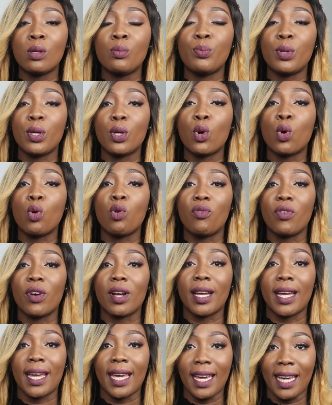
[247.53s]
should also
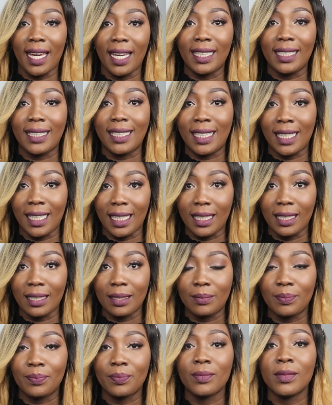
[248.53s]
be over
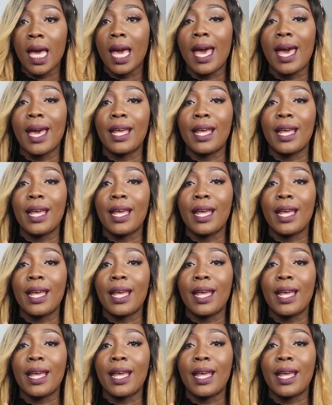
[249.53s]
18.